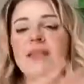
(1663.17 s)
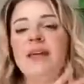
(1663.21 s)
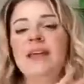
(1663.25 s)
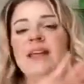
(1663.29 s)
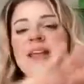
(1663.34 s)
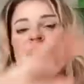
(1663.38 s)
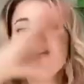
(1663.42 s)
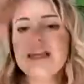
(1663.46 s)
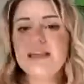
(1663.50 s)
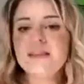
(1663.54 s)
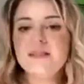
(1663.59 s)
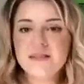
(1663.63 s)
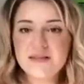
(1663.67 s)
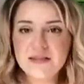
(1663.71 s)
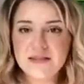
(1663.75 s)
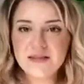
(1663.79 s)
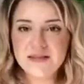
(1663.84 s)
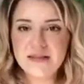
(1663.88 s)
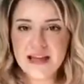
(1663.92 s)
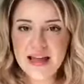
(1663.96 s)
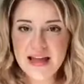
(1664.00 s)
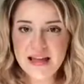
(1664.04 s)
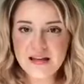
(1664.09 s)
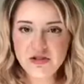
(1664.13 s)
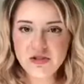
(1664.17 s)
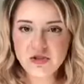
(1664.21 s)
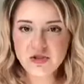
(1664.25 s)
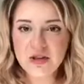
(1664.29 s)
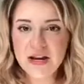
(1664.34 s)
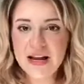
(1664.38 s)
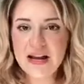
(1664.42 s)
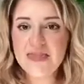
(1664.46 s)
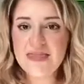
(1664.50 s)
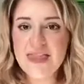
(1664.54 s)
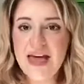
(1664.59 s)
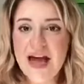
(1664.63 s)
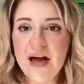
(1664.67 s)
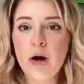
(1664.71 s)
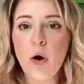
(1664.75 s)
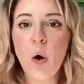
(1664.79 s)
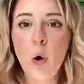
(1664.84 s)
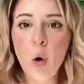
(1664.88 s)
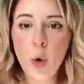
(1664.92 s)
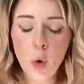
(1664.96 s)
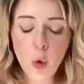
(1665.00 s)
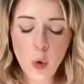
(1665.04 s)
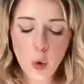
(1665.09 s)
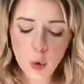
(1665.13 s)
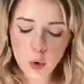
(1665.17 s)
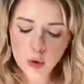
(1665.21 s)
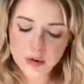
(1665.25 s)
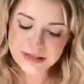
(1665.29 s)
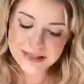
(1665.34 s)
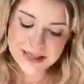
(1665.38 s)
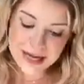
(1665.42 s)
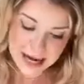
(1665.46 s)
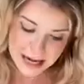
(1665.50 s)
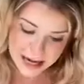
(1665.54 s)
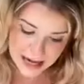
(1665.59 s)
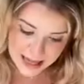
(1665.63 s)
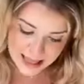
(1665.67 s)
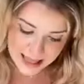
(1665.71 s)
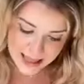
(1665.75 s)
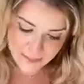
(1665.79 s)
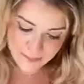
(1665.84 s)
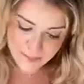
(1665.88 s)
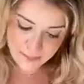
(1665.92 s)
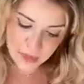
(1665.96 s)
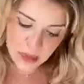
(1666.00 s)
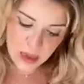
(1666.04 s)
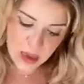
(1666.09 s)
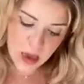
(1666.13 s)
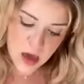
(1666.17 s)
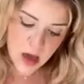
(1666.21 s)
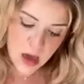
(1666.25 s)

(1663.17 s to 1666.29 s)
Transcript: Like, it needs to stay straight that whole time.